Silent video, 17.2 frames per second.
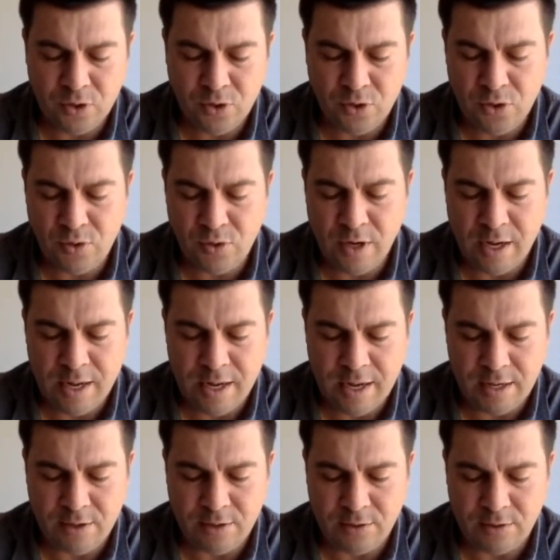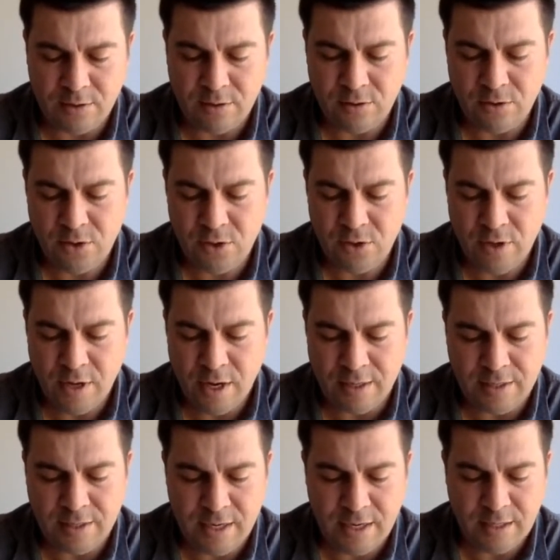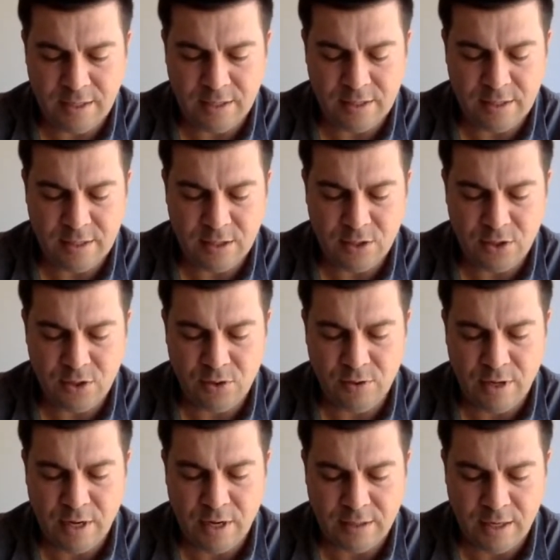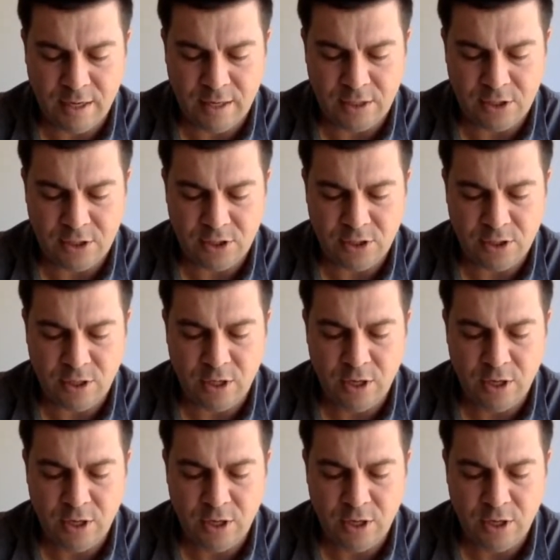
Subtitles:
Do not handle, do not taste, do not touch,